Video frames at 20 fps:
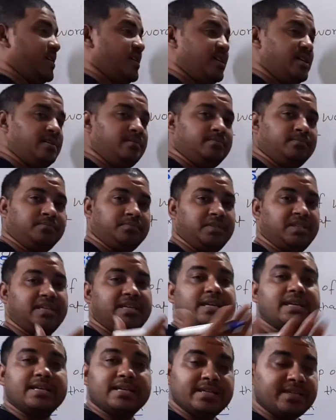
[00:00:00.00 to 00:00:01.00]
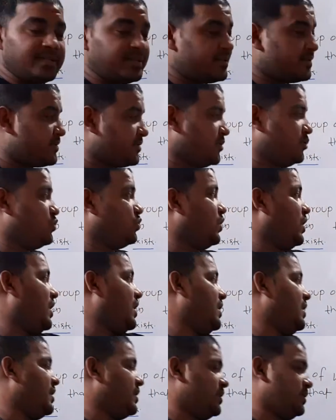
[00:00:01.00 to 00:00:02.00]
am, he is, you
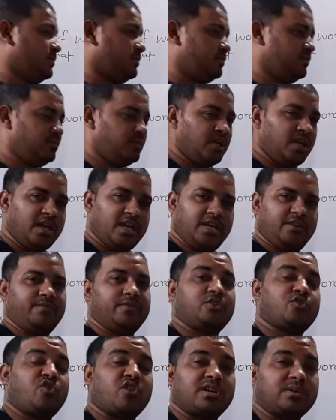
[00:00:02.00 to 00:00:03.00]
are. if you talk